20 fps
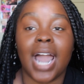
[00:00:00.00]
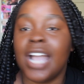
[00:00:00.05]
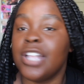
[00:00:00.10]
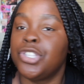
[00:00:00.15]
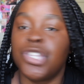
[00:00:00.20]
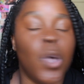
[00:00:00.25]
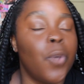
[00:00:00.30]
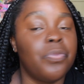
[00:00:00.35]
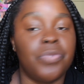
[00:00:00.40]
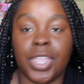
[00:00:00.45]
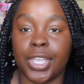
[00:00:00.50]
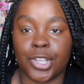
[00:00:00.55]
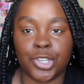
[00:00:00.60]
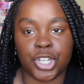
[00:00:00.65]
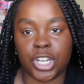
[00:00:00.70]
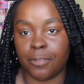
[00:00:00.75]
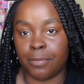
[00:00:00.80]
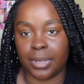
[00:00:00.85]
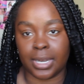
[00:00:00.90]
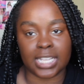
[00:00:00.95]
I don't think it
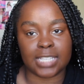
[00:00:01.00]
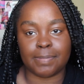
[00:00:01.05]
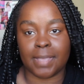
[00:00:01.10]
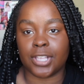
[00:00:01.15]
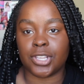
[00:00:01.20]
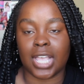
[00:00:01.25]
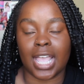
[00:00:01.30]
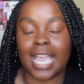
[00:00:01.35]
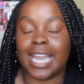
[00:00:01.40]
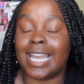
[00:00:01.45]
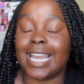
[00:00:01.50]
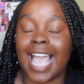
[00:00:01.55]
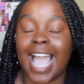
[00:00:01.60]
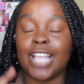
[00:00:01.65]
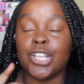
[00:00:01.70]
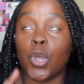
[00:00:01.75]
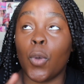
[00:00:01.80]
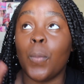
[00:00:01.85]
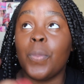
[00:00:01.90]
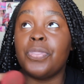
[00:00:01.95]
should have been I
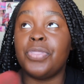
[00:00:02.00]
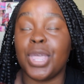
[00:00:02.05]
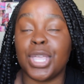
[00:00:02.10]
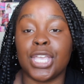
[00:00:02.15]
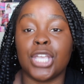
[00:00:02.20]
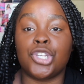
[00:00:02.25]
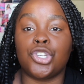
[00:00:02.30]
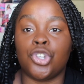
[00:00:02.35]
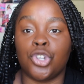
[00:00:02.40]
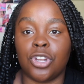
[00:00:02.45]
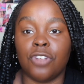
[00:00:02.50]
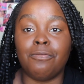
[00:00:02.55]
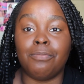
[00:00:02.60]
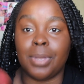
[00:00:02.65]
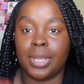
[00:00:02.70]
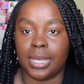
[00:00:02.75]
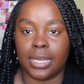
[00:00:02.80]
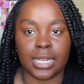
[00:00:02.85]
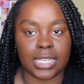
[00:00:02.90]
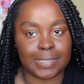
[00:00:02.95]
don't think it should have
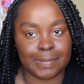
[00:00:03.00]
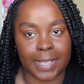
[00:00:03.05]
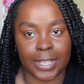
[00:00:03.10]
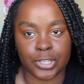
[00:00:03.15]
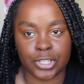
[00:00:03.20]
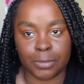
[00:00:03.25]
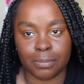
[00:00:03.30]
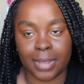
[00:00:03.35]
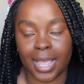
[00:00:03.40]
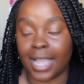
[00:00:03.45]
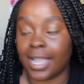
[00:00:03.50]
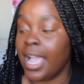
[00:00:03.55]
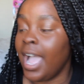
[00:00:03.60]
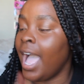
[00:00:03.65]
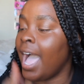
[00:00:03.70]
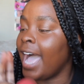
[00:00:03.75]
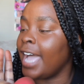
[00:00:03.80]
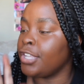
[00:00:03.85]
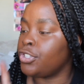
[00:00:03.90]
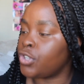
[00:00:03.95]
been an expansion pack.
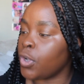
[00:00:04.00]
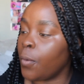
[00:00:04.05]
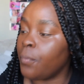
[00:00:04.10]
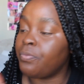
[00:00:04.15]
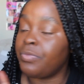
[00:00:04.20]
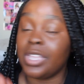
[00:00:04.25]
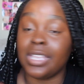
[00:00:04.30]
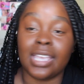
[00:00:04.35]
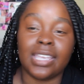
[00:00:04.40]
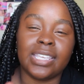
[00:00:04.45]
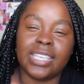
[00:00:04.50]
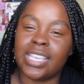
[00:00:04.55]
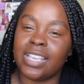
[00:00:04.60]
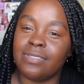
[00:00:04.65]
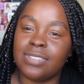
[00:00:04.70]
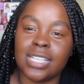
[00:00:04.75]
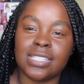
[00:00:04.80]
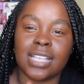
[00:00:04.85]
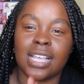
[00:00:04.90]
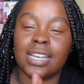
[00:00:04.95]
I don't think it
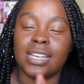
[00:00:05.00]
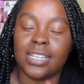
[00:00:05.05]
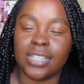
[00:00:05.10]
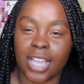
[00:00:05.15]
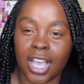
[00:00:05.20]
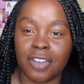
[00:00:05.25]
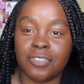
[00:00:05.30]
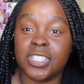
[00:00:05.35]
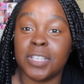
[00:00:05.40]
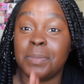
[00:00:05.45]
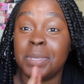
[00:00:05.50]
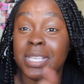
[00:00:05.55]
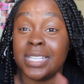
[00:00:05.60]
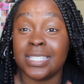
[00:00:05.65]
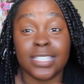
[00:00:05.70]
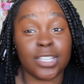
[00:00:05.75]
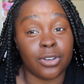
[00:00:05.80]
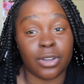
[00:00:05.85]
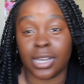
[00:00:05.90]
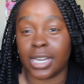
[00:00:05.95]
gives us enough to be
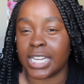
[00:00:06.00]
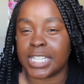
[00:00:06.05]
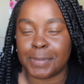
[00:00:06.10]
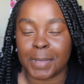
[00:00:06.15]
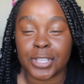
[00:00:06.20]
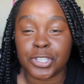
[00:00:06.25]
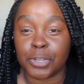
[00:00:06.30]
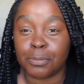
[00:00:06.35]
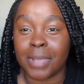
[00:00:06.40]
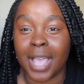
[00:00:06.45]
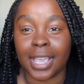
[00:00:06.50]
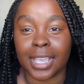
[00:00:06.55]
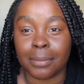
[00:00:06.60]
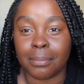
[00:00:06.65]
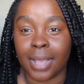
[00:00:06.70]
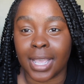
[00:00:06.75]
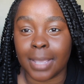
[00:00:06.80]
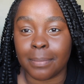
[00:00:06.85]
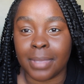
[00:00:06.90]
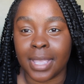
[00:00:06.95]
considered an expansion pack, in
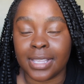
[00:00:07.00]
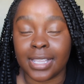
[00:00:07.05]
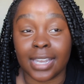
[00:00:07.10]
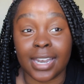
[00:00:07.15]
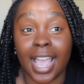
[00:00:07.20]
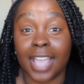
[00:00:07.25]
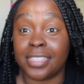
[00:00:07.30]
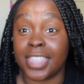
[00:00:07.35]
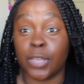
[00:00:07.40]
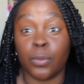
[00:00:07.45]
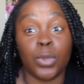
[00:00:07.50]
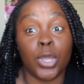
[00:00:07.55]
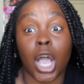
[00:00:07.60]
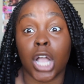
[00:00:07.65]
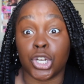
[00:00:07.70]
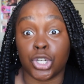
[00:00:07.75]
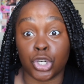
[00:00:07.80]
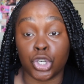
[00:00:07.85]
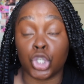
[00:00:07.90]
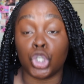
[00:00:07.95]
my opinion. I think we
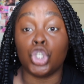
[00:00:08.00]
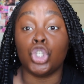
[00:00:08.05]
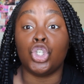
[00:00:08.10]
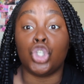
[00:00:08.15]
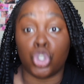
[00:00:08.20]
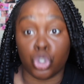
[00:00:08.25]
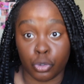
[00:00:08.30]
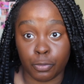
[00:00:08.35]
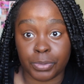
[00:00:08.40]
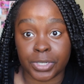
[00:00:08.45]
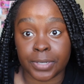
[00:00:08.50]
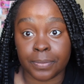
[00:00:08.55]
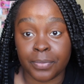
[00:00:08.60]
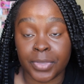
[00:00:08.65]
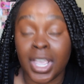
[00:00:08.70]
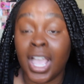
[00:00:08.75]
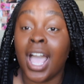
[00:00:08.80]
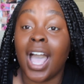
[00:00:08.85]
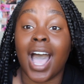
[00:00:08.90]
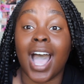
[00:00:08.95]
got duped.
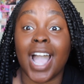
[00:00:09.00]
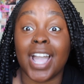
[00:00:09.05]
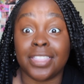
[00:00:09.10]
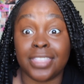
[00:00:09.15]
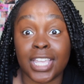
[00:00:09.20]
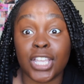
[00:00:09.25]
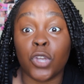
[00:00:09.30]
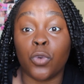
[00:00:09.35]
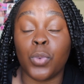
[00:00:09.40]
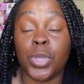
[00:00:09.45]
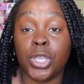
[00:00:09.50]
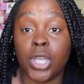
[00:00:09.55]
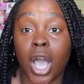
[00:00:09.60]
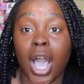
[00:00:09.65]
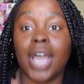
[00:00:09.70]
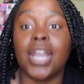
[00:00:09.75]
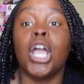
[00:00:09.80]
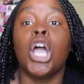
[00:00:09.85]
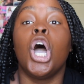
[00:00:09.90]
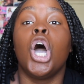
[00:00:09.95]
I think we
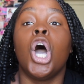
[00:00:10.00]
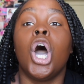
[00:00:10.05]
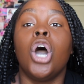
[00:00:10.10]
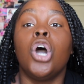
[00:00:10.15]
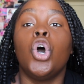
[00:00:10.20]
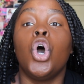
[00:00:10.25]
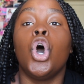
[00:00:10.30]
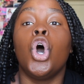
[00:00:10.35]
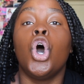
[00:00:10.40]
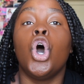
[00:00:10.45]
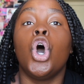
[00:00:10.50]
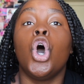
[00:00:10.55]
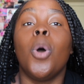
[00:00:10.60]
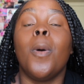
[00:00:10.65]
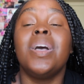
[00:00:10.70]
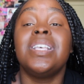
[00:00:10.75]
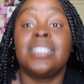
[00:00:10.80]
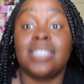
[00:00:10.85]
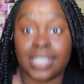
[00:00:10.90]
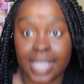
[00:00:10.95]
got
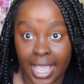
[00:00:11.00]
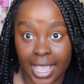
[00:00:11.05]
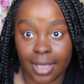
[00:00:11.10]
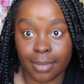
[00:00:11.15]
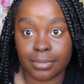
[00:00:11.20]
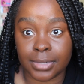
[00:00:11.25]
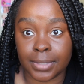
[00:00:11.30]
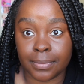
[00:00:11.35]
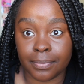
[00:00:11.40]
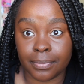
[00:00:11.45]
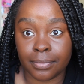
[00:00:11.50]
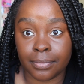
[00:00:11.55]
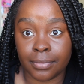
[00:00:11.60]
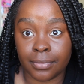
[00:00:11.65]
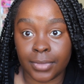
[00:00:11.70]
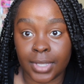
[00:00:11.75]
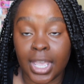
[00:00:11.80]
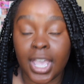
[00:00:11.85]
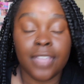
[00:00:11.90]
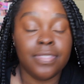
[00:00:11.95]
scammed.
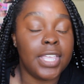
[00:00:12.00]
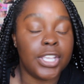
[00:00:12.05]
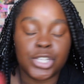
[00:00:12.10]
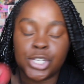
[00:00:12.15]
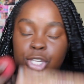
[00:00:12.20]
This